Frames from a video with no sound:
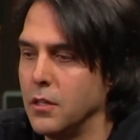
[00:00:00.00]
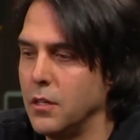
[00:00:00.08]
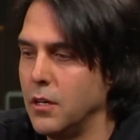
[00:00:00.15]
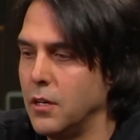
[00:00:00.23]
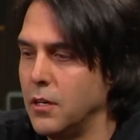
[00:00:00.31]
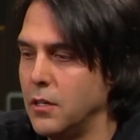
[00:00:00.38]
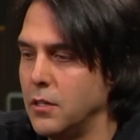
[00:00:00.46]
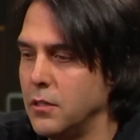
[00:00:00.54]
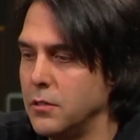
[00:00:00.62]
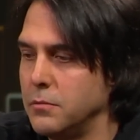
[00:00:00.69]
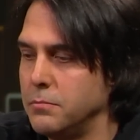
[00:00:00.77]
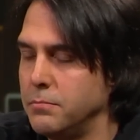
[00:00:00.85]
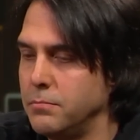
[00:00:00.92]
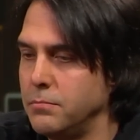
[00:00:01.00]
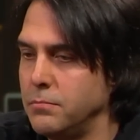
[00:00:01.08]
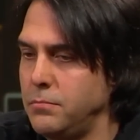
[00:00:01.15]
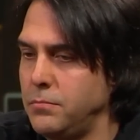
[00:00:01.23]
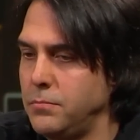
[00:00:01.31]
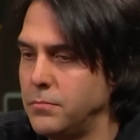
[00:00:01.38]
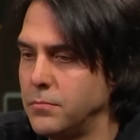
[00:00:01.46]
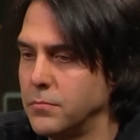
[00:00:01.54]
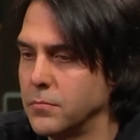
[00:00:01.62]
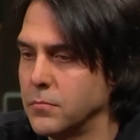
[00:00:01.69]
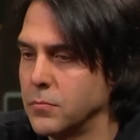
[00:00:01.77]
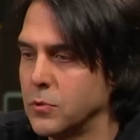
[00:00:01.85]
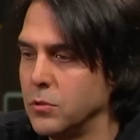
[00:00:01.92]
Um,
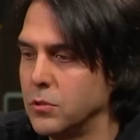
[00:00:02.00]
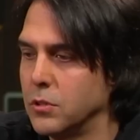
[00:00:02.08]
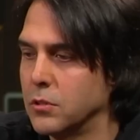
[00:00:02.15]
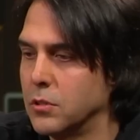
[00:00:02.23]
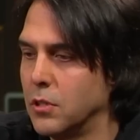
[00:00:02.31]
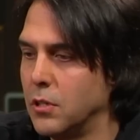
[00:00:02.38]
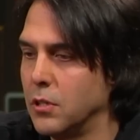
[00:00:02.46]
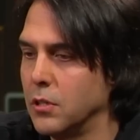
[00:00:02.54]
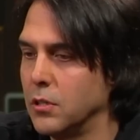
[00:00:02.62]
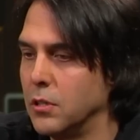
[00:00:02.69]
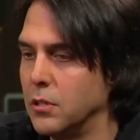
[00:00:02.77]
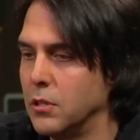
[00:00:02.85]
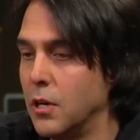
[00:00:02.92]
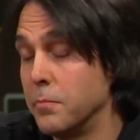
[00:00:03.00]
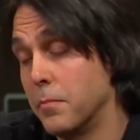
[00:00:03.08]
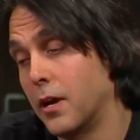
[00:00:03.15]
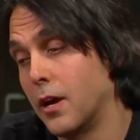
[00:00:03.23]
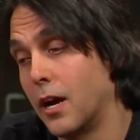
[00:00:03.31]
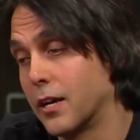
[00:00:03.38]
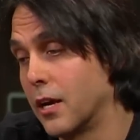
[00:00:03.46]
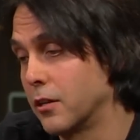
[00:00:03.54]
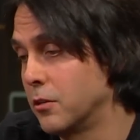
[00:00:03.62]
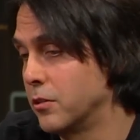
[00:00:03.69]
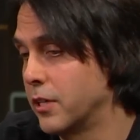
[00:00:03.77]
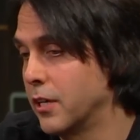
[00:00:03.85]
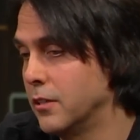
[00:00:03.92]
acoustic guitar. Um, I, I got to
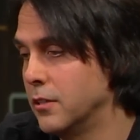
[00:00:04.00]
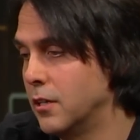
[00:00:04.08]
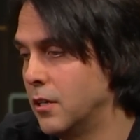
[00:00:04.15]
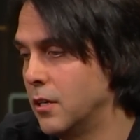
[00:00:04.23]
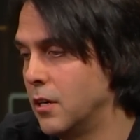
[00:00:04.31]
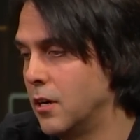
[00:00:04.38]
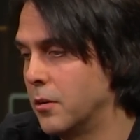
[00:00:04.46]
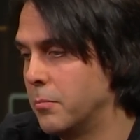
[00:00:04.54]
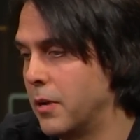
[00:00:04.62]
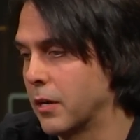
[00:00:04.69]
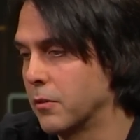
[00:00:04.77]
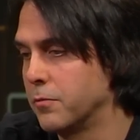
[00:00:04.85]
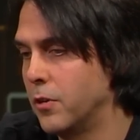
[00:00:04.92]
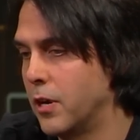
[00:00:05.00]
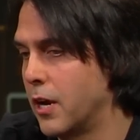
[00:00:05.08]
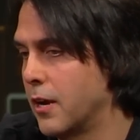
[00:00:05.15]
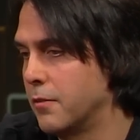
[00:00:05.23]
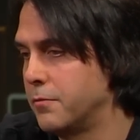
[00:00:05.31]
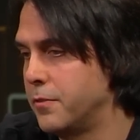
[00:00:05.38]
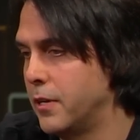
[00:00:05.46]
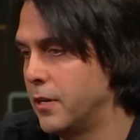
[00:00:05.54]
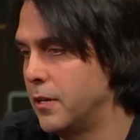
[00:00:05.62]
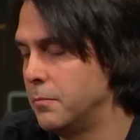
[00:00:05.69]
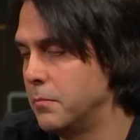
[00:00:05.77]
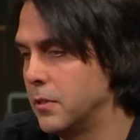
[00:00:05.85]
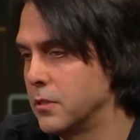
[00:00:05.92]
go again on, on, a microphone. I have
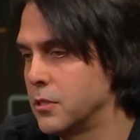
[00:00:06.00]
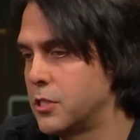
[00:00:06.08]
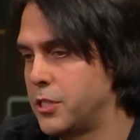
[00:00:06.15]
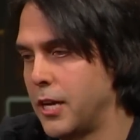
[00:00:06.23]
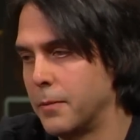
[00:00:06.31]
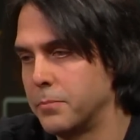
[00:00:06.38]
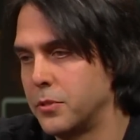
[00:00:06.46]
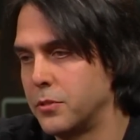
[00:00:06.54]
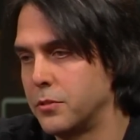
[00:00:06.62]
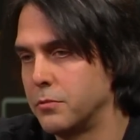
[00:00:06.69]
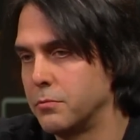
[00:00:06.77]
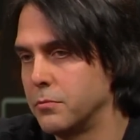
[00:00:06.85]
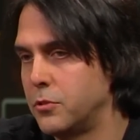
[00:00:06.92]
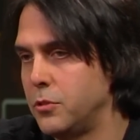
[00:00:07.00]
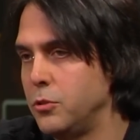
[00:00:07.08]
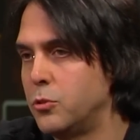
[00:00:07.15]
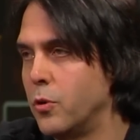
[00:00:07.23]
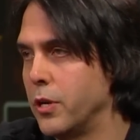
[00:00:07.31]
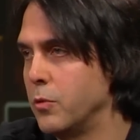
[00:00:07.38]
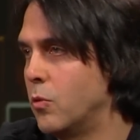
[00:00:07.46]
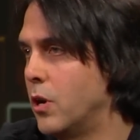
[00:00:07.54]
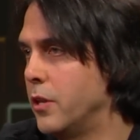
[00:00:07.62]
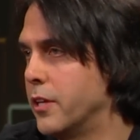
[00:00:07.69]
um, Schoeps 221